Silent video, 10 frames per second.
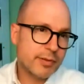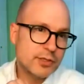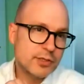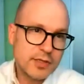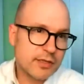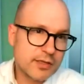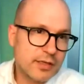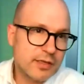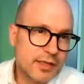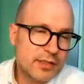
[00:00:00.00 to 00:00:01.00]

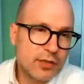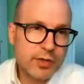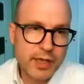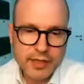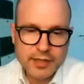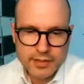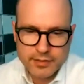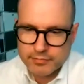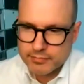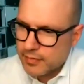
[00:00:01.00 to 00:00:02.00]
picture dislocate. Yeah.
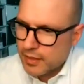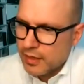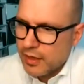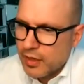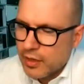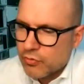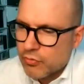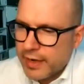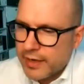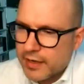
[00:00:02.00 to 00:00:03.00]
And
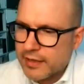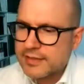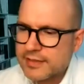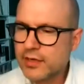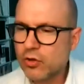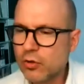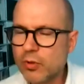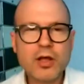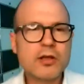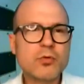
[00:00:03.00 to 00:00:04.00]
great, I'd see no
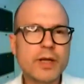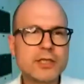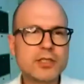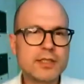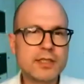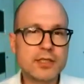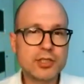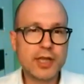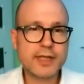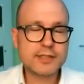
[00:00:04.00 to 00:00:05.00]
more questions in the
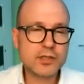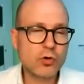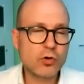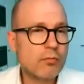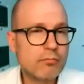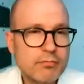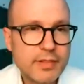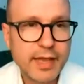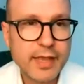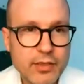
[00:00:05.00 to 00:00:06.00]
chat. So
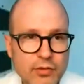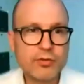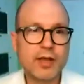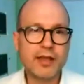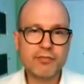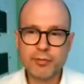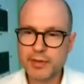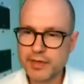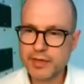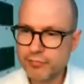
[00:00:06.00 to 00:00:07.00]
thank you
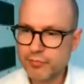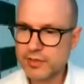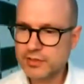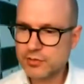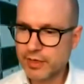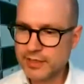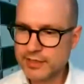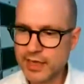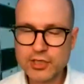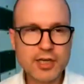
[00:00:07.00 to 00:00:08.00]
everybody for this great
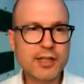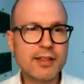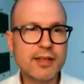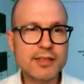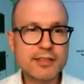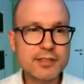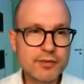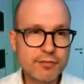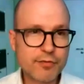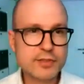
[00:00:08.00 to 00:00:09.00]
session. I think this is
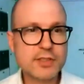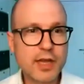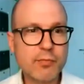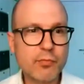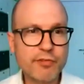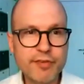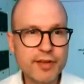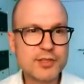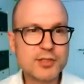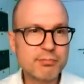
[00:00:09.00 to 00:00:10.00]
the first time we
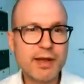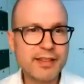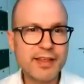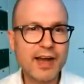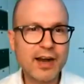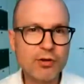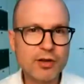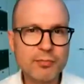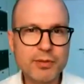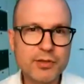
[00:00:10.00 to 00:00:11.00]
finished by the
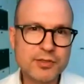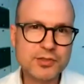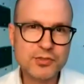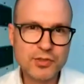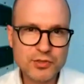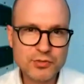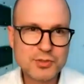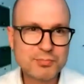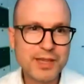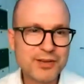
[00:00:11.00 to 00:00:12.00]
hour because the two
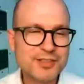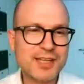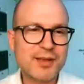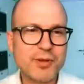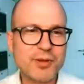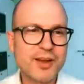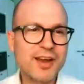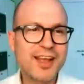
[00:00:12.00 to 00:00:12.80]
speakers, they were